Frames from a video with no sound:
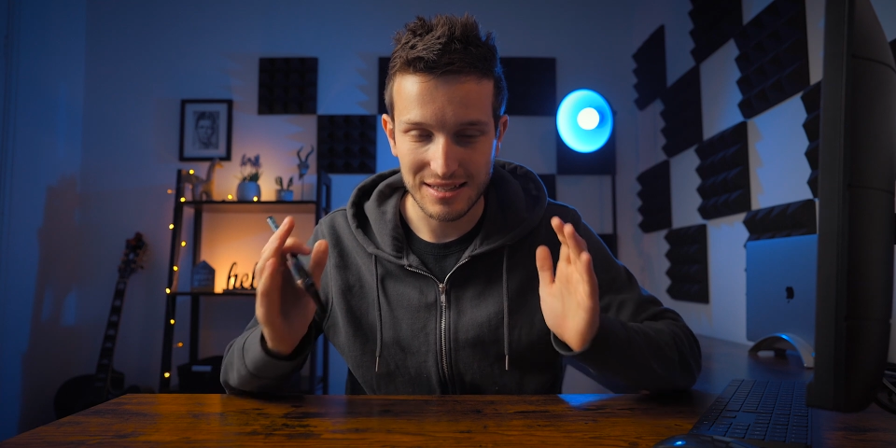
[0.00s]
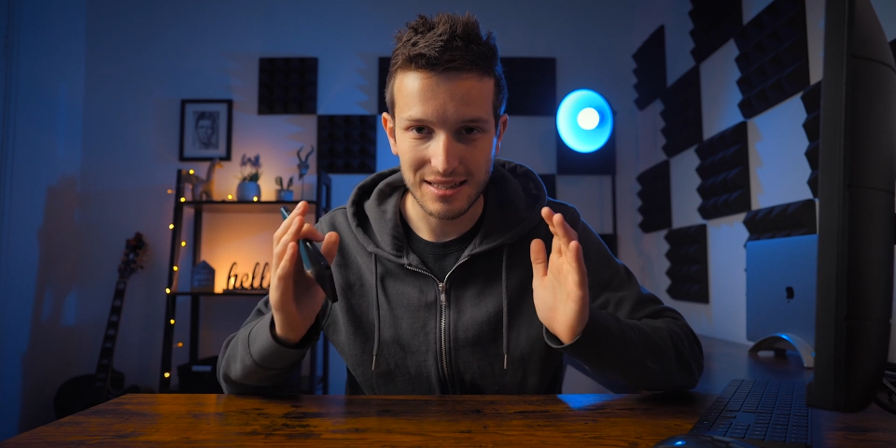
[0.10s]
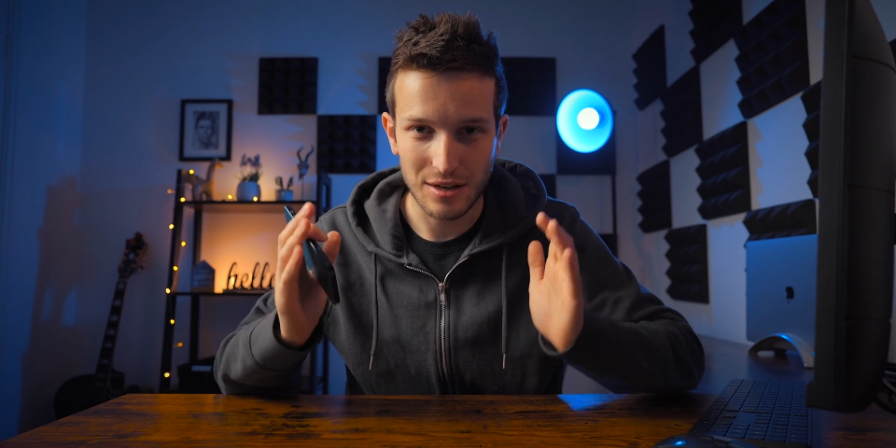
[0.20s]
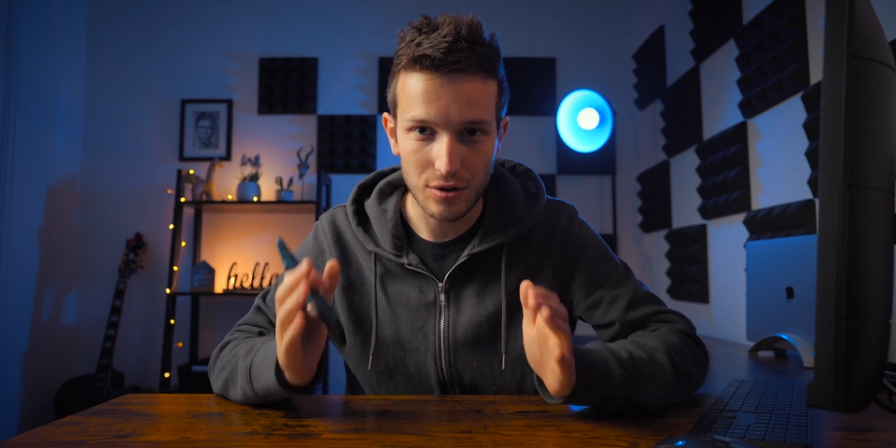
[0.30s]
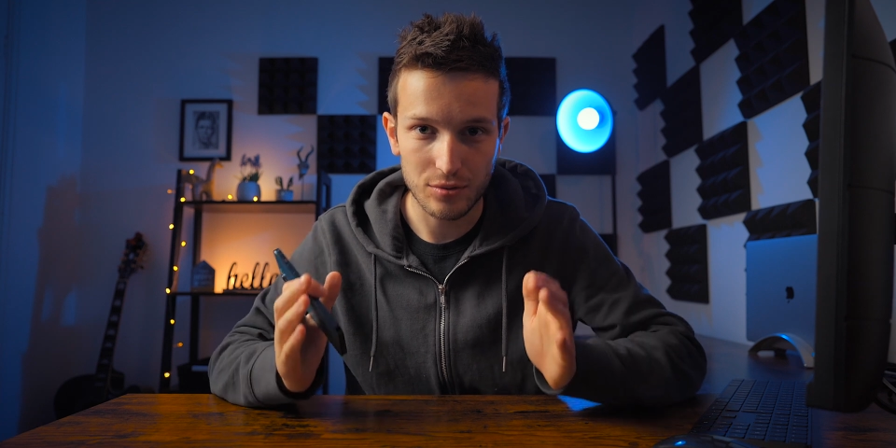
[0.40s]
is
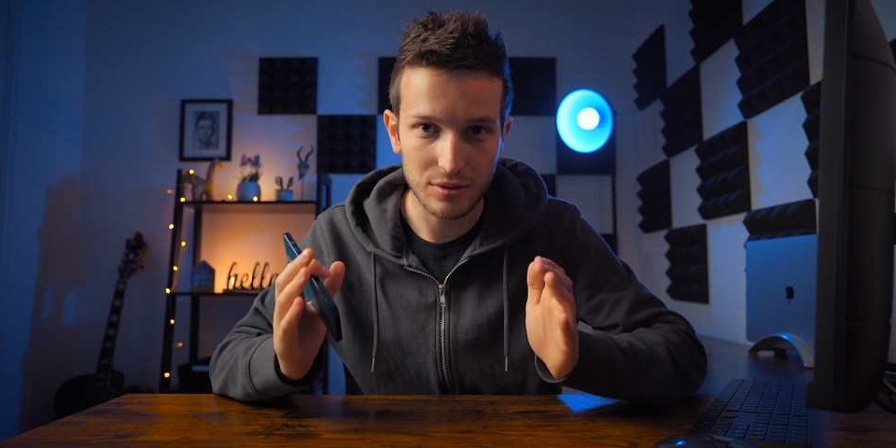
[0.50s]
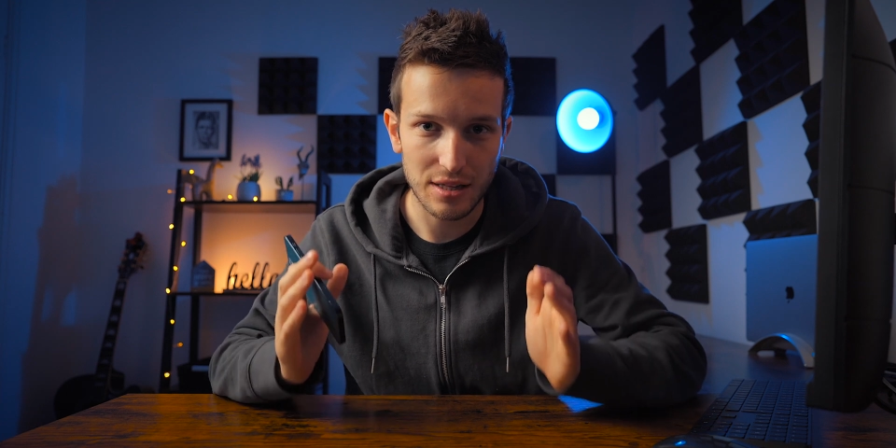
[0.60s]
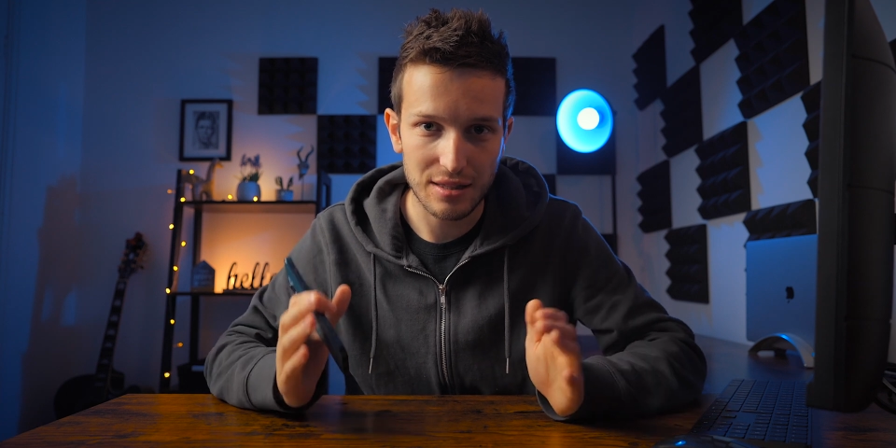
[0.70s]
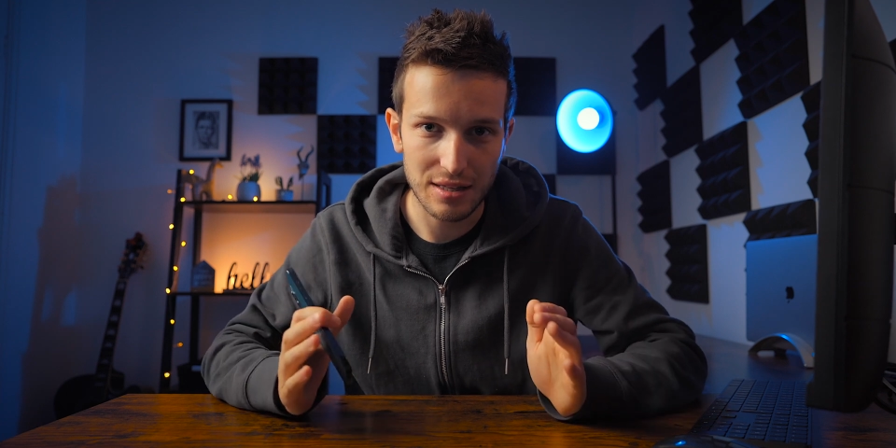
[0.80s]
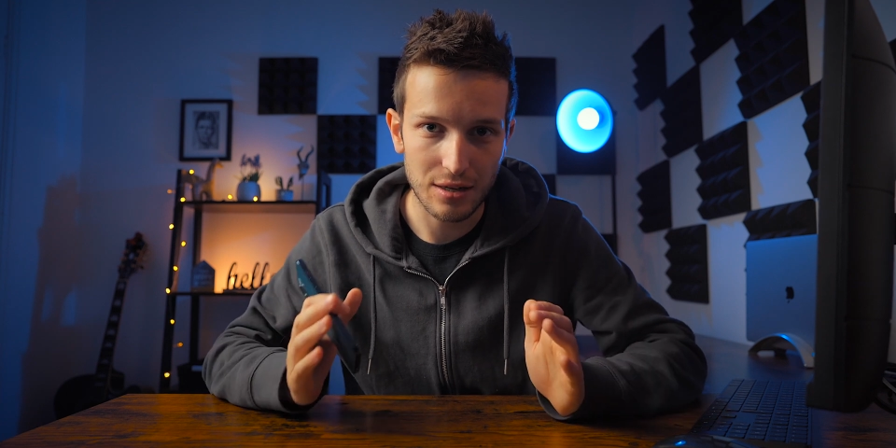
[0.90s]
the
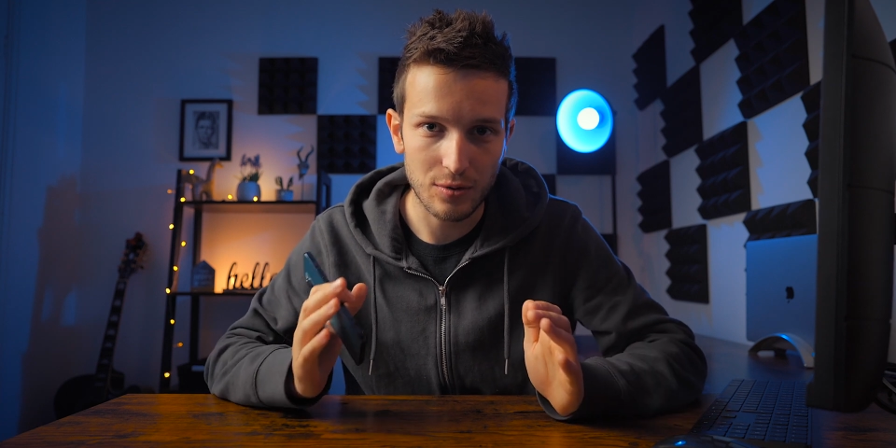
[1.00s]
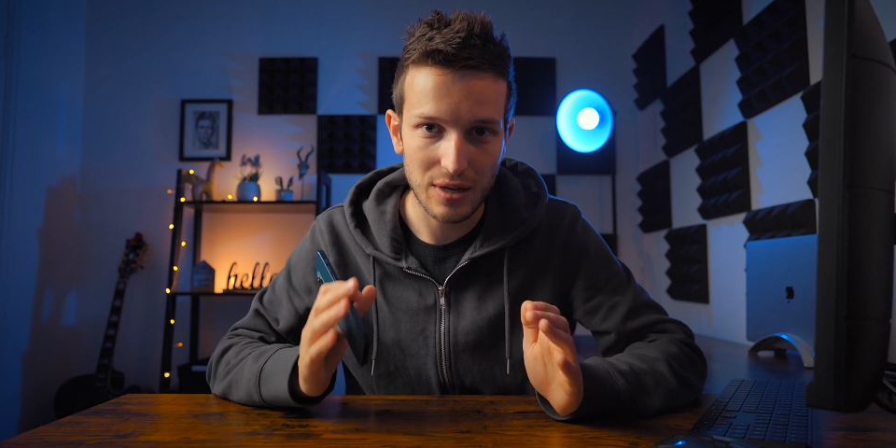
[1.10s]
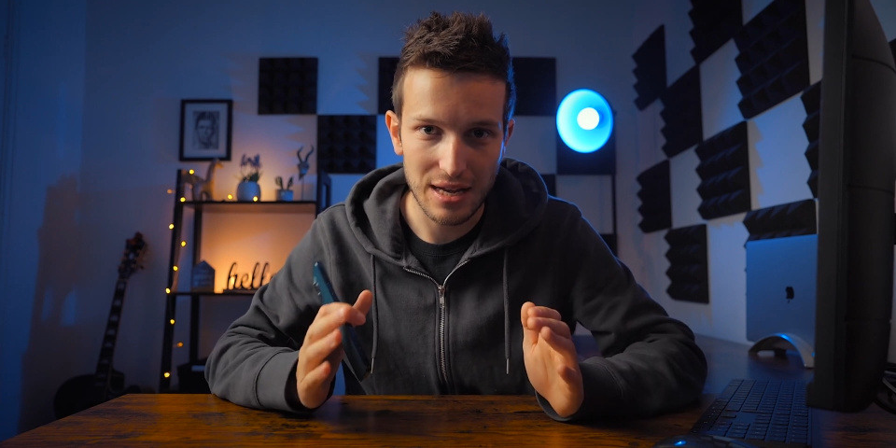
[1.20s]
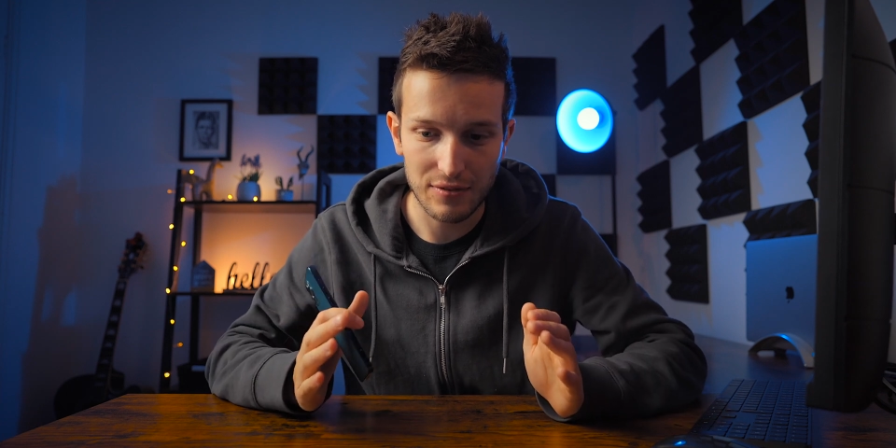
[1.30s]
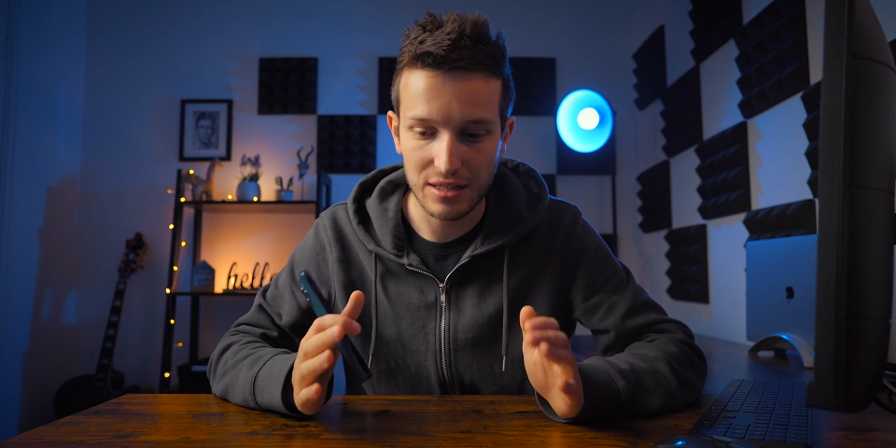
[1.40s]
only thing
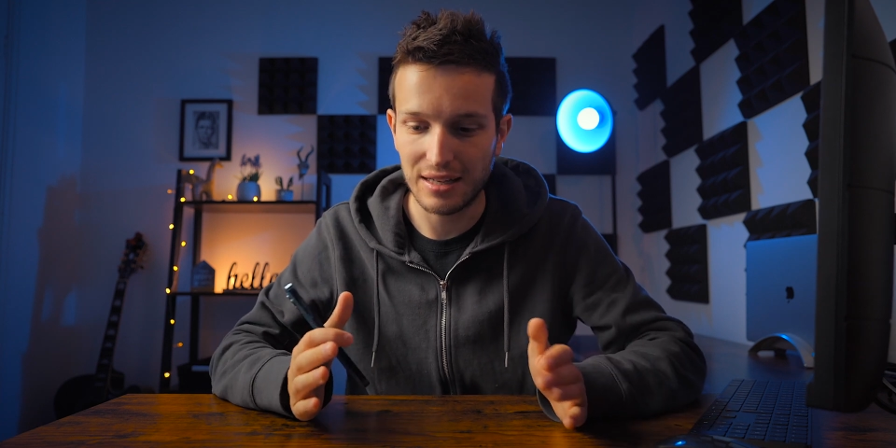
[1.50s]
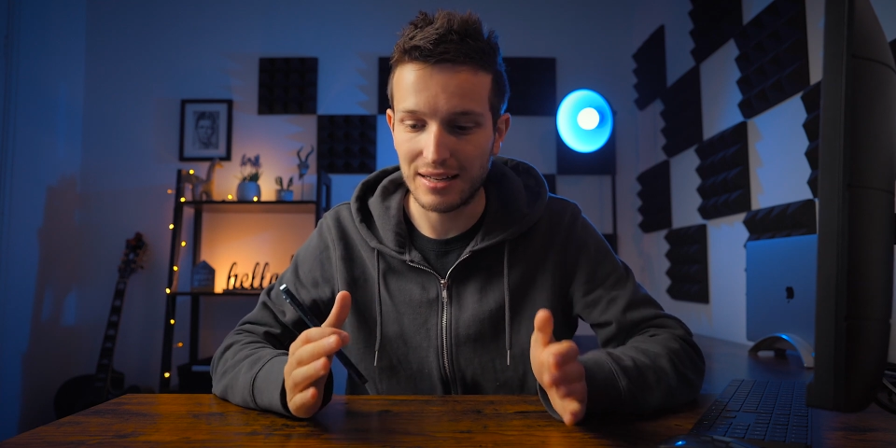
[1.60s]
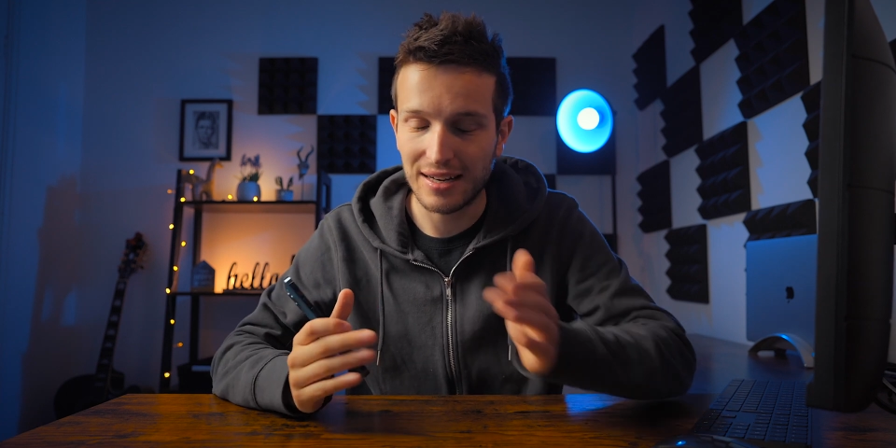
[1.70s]
we ever need.